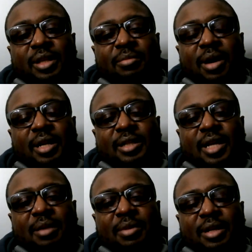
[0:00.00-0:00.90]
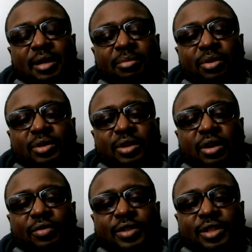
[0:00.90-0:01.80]
the amount of time that the opposing
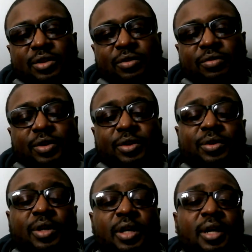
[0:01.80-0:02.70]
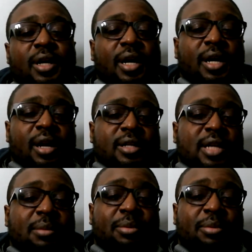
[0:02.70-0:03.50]
offense is on the field, and our time of